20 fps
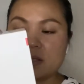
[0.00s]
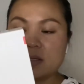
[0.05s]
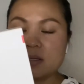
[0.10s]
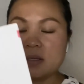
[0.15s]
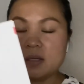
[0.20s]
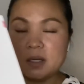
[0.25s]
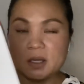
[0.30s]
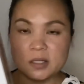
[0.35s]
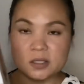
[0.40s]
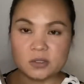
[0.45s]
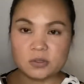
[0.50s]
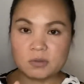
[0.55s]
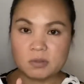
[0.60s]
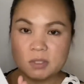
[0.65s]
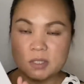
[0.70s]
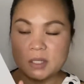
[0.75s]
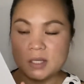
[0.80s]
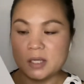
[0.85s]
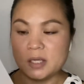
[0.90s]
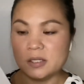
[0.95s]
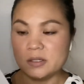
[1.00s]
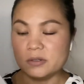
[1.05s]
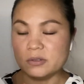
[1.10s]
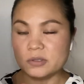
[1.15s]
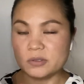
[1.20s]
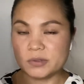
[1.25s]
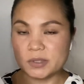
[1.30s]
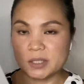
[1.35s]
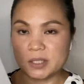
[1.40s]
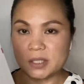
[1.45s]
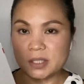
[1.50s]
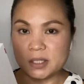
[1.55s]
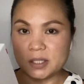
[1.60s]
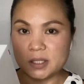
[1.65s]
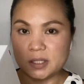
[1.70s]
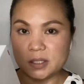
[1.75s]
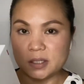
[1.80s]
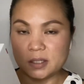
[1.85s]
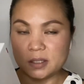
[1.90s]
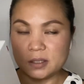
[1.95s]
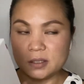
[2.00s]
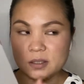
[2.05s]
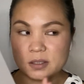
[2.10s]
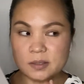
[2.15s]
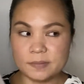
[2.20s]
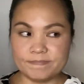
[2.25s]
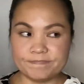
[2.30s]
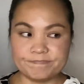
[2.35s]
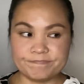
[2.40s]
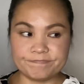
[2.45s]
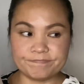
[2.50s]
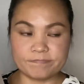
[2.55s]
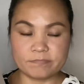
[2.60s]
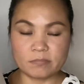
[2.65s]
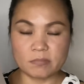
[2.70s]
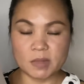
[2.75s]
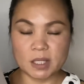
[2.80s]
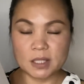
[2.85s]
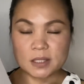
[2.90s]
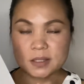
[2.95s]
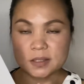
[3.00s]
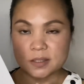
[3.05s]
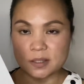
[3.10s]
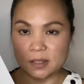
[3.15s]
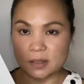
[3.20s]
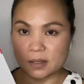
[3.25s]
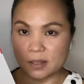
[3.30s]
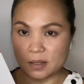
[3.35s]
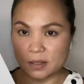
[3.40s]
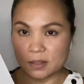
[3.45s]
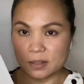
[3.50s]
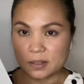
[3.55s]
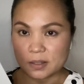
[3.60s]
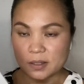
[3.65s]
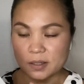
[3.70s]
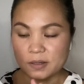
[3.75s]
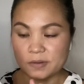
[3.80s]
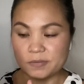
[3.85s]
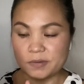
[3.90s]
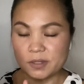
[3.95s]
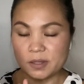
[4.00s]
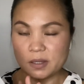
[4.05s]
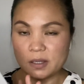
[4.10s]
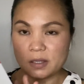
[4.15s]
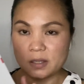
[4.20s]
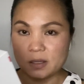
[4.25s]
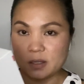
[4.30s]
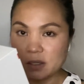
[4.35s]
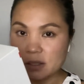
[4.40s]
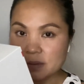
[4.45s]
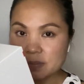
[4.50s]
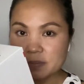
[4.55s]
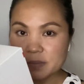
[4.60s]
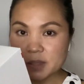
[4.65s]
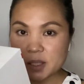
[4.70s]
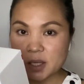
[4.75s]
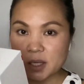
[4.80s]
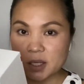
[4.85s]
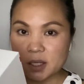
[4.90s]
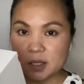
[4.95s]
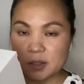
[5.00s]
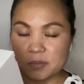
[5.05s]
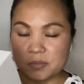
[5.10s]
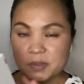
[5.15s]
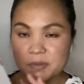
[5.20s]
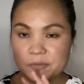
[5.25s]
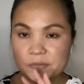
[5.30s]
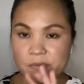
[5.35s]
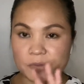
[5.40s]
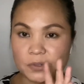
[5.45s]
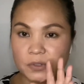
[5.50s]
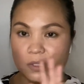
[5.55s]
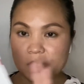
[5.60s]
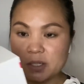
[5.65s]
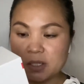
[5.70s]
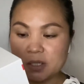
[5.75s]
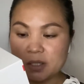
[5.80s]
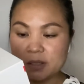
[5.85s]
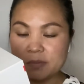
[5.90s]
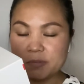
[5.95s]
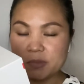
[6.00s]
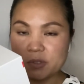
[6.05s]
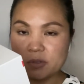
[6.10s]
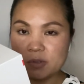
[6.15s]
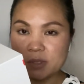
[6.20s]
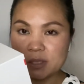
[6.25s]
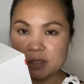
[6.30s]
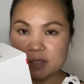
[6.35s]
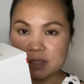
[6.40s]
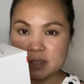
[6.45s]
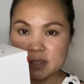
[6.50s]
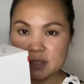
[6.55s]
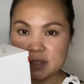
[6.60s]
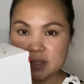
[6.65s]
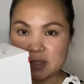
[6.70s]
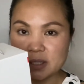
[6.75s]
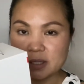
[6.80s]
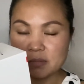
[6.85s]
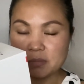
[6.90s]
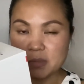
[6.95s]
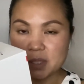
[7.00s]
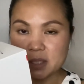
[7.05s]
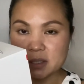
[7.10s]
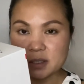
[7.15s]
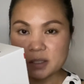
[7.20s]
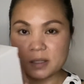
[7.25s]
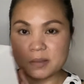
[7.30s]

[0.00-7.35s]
Actually, I already set everything up before I'm doing this unboxing